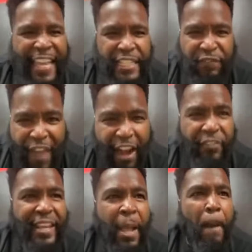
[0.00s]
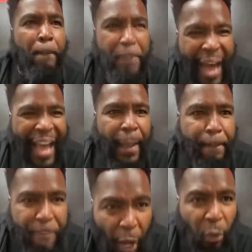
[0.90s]
is very
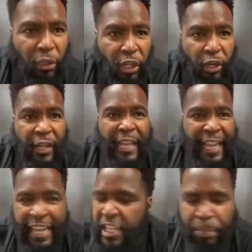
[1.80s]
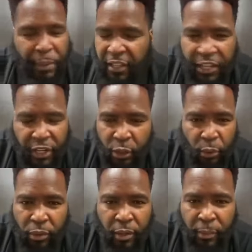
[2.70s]
bipolar in his
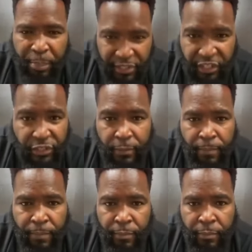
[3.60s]
political position.